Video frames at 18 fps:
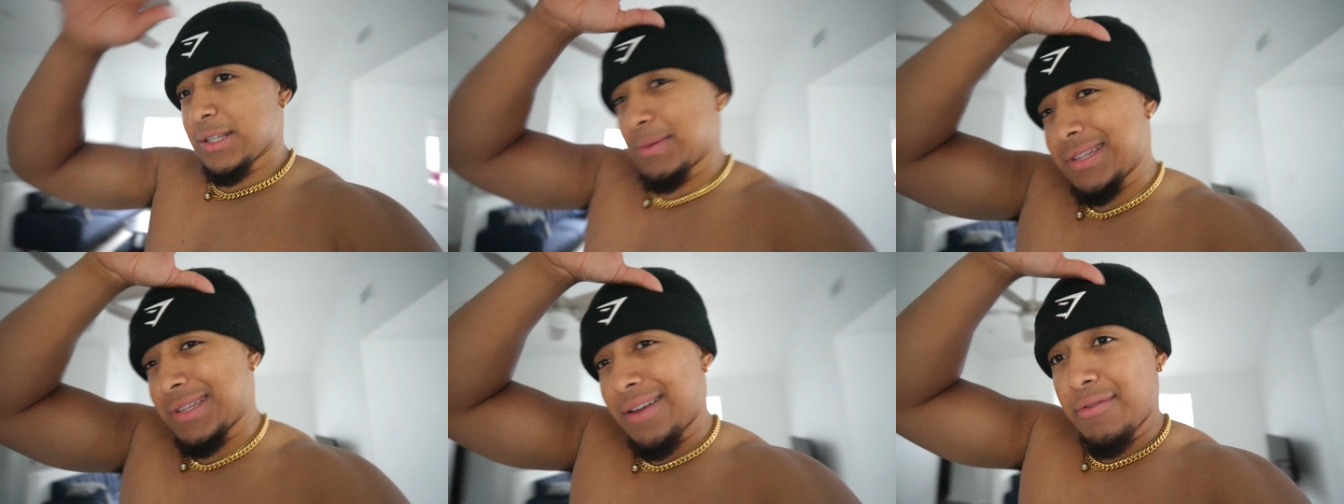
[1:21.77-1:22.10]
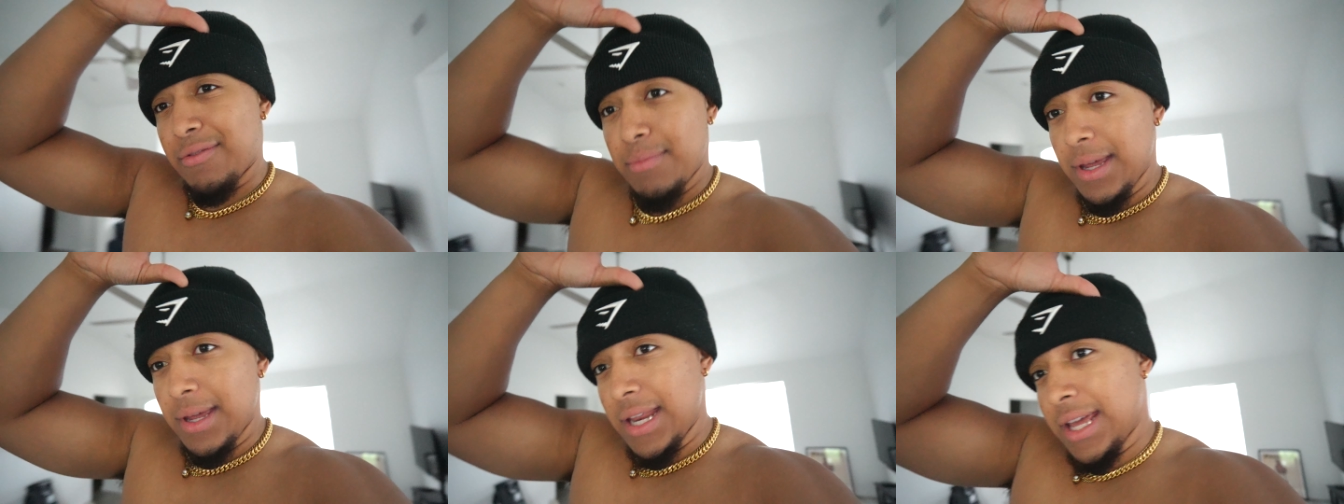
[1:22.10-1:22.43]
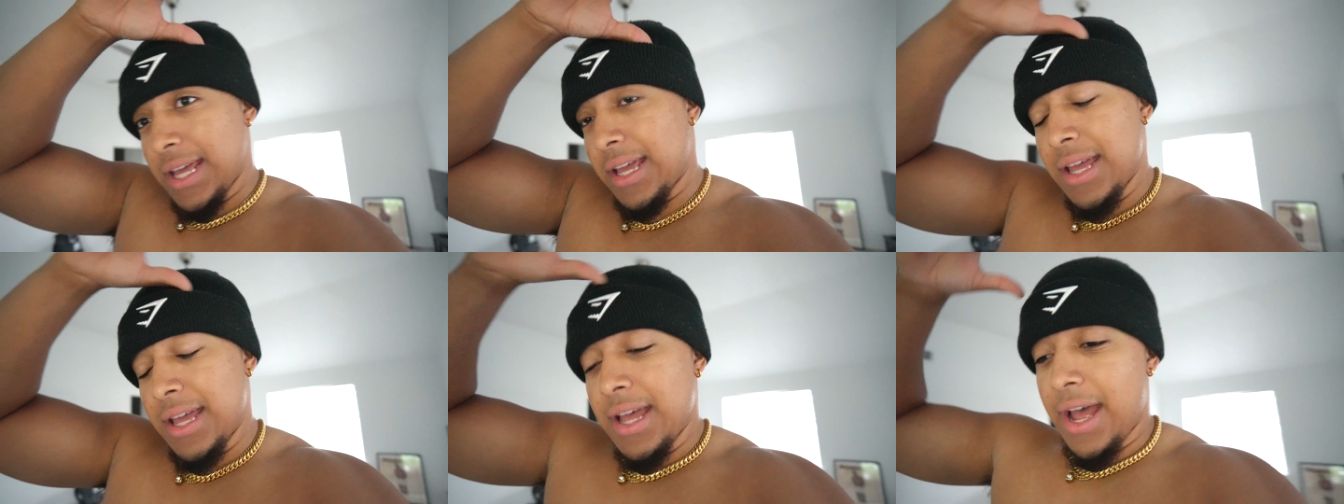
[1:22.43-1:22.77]
supposed to have a
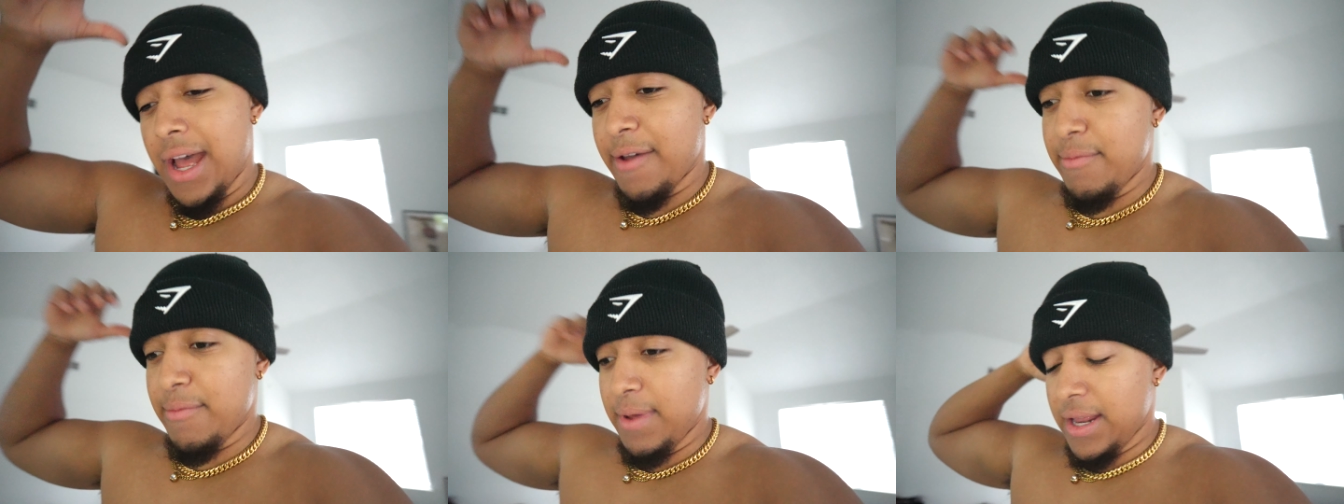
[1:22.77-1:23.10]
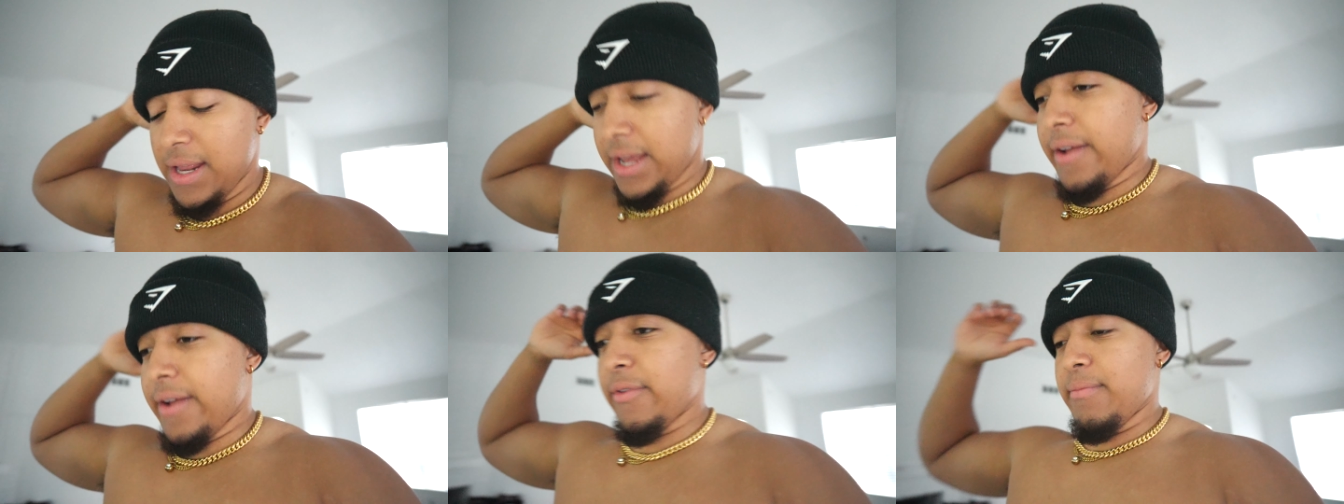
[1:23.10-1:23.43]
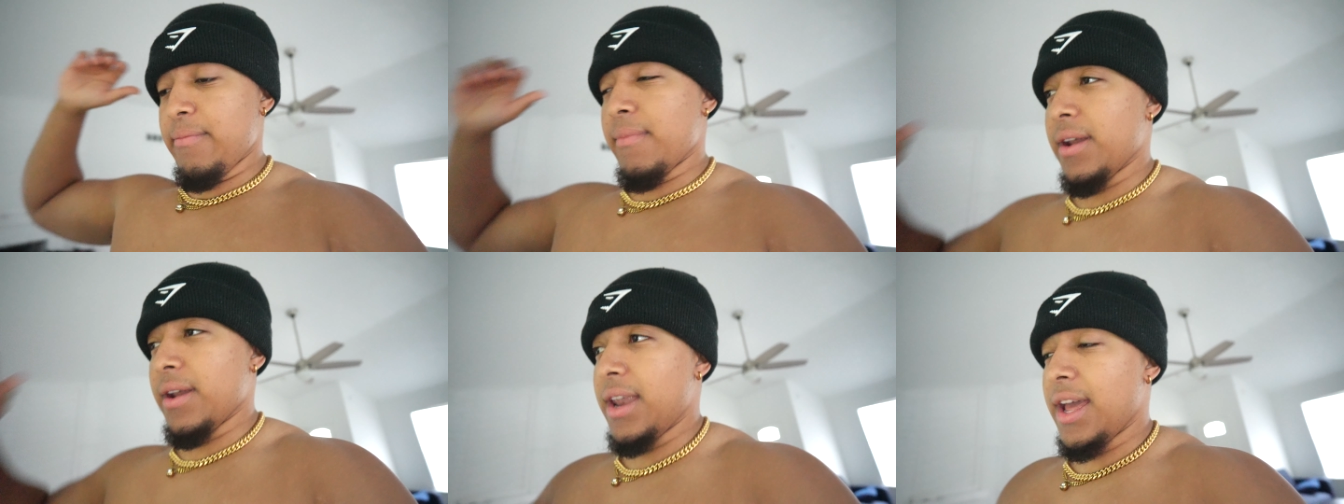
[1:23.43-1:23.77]
meeting. I have a meeting every
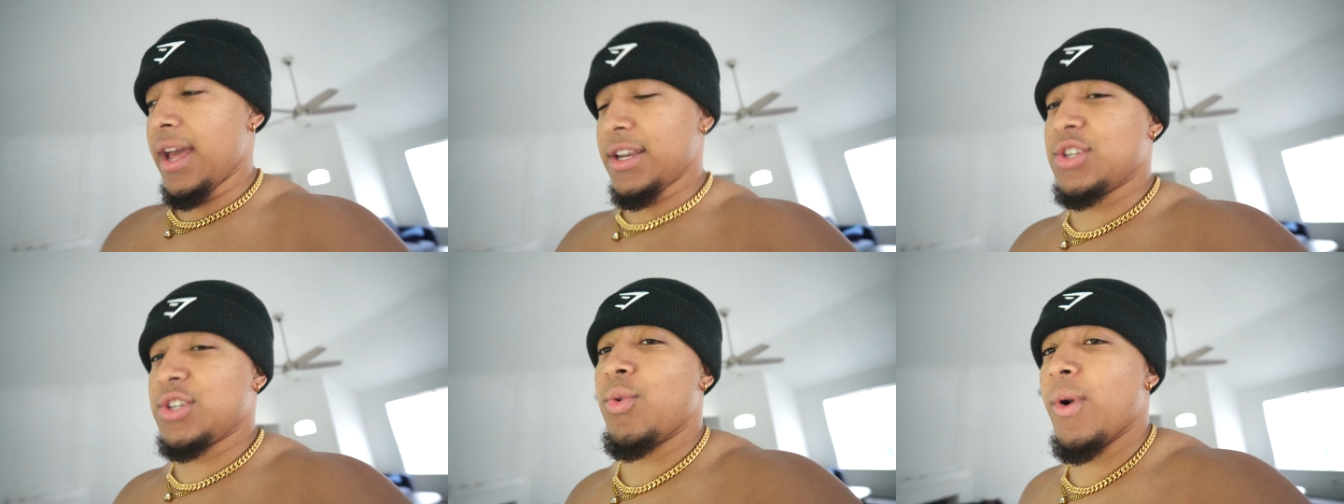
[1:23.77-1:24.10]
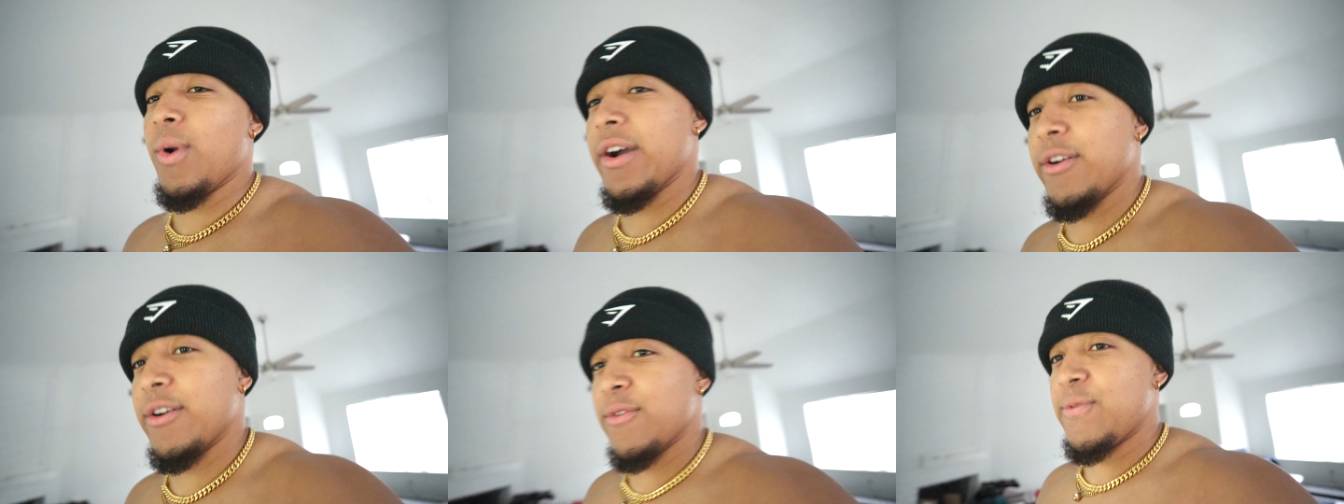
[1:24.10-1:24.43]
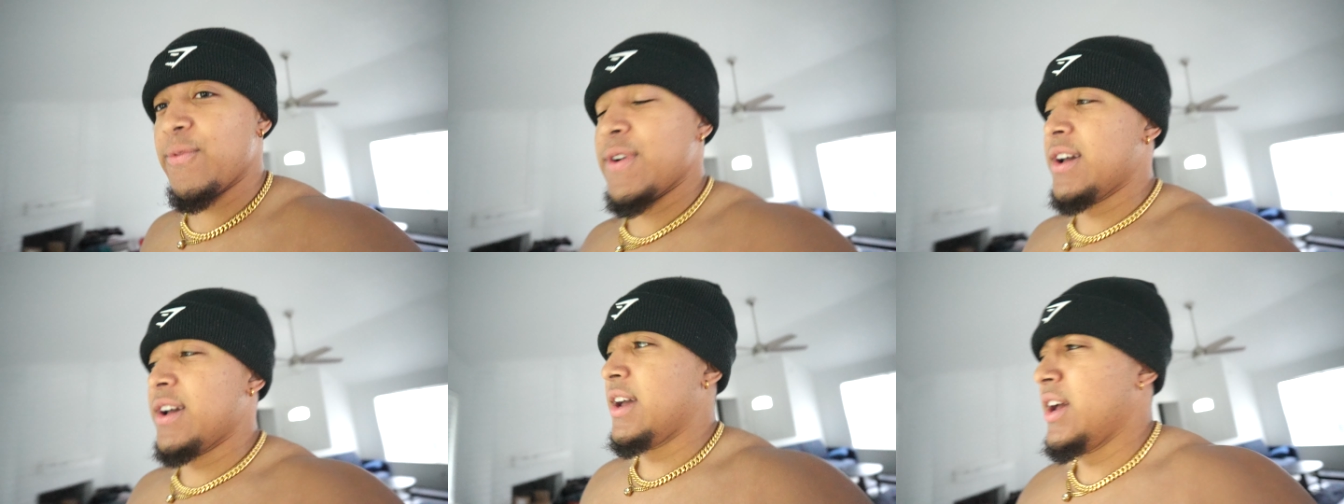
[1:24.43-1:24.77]
Monday at
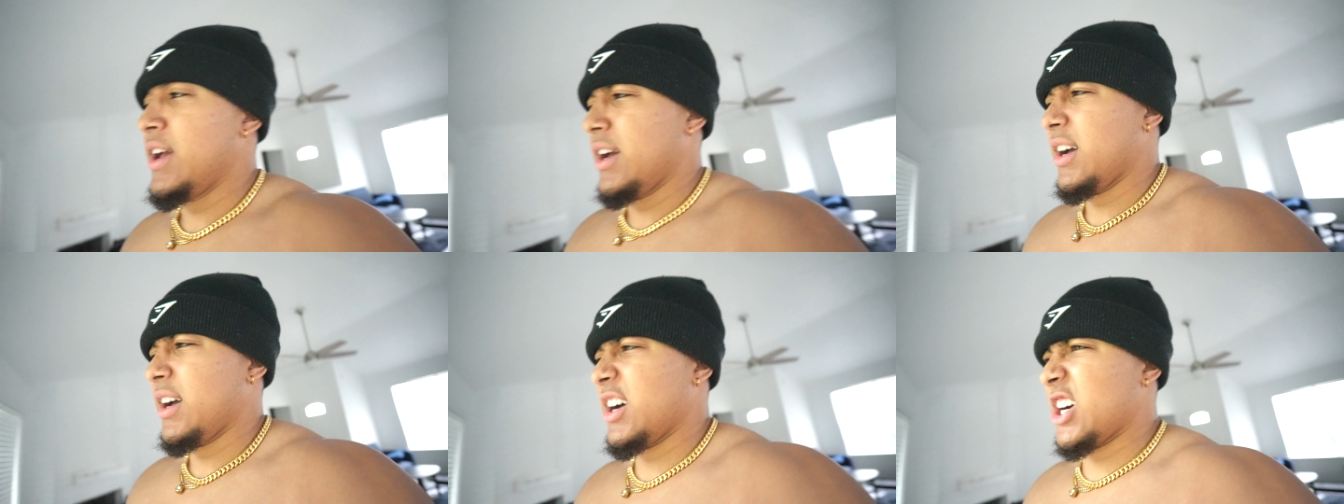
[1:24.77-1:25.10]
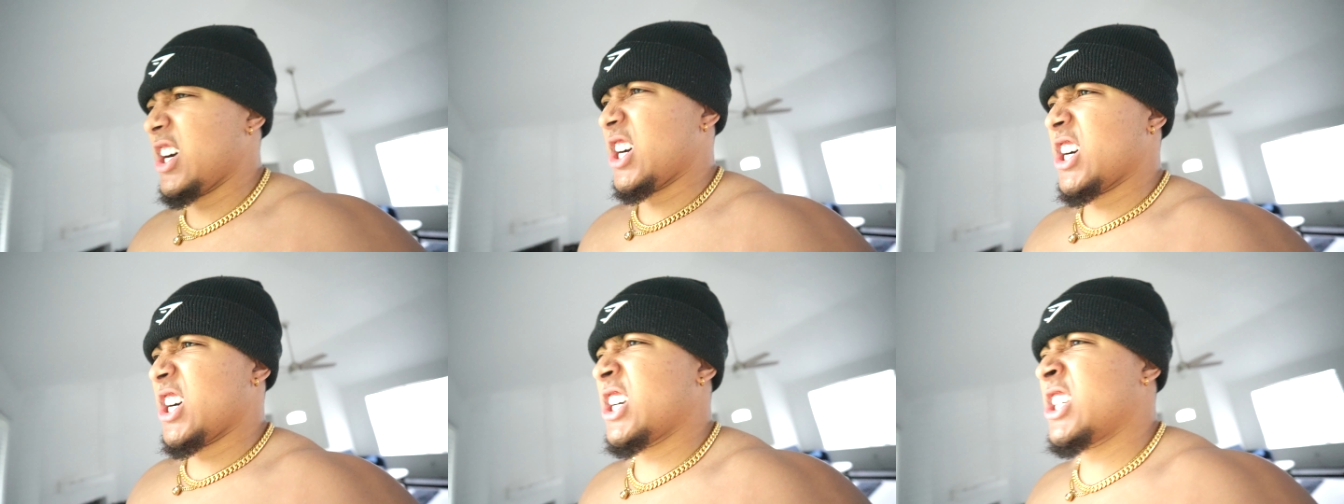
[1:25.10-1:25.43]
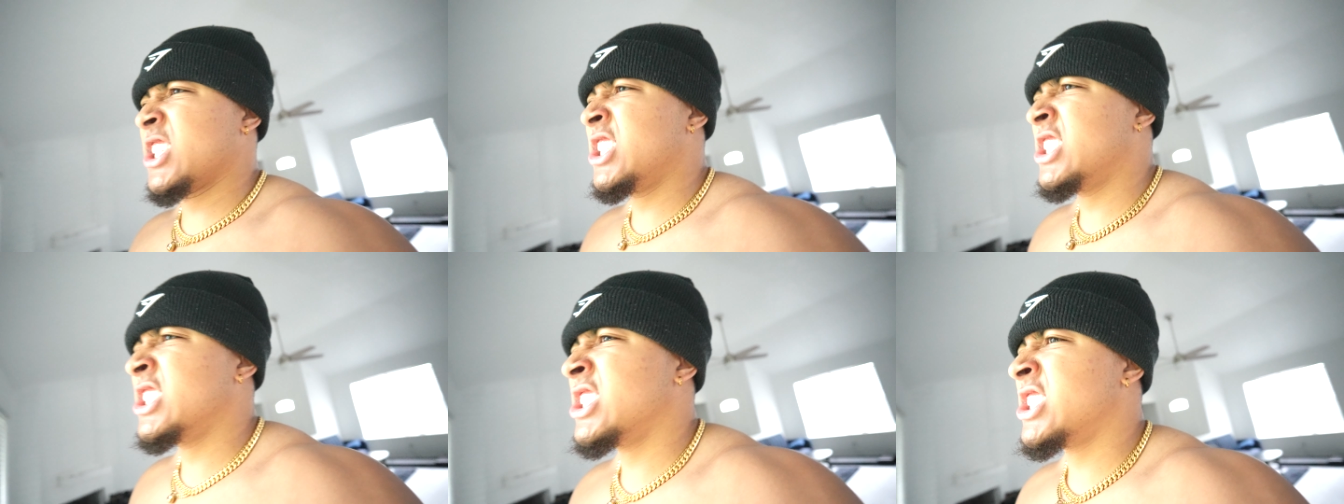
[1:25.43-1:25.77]
12.
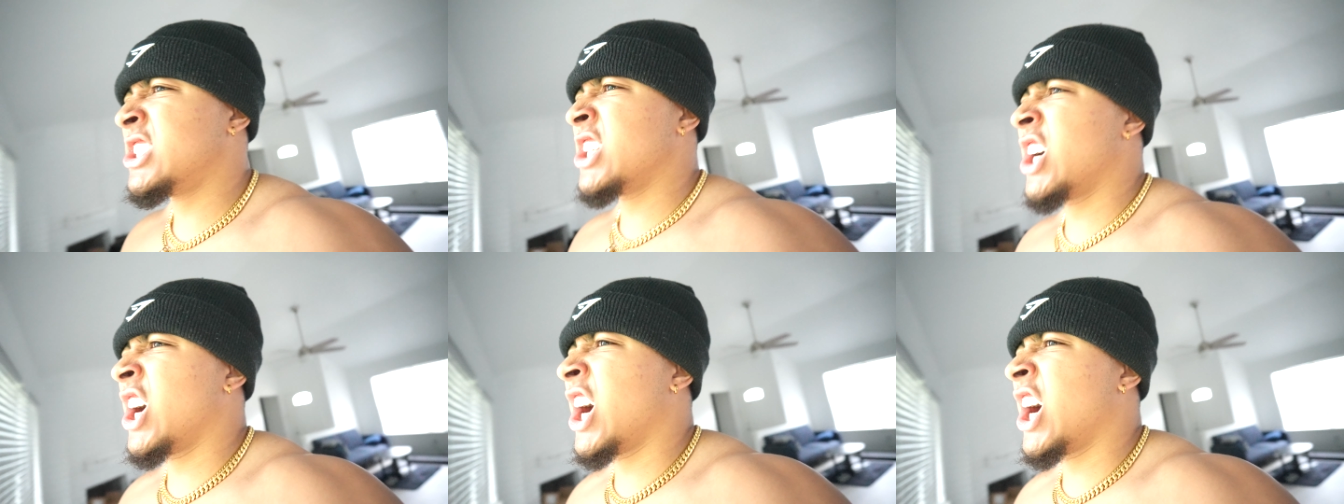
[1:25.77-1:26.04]
Uh, so